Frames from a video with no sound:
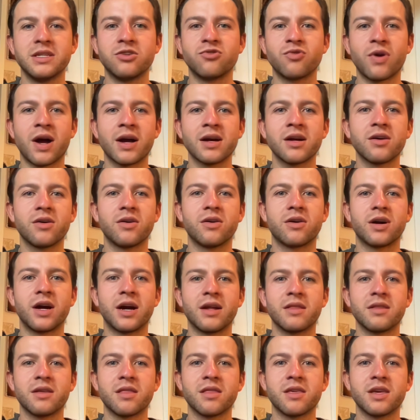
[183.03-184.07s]
drunk or
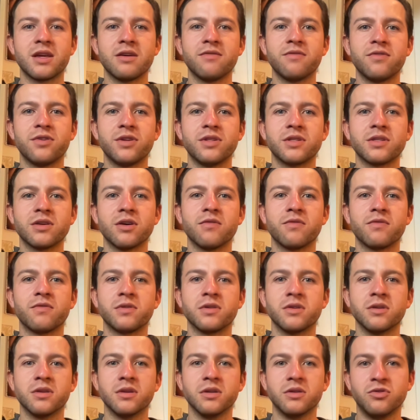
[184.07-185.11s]
under the influence of
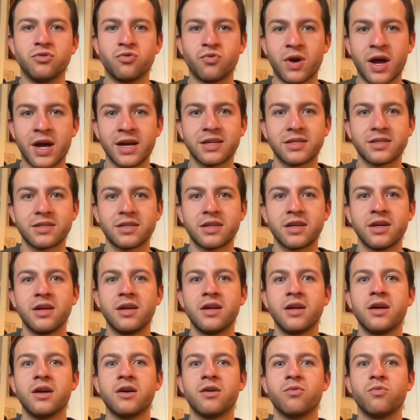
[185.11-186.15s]
drugs,
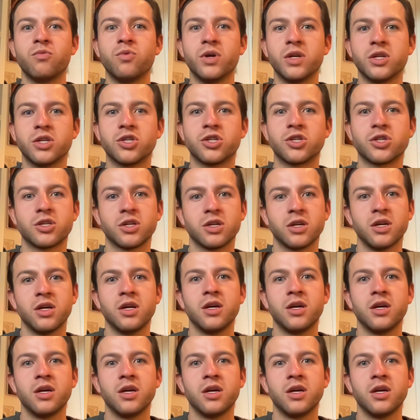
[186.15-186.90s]
which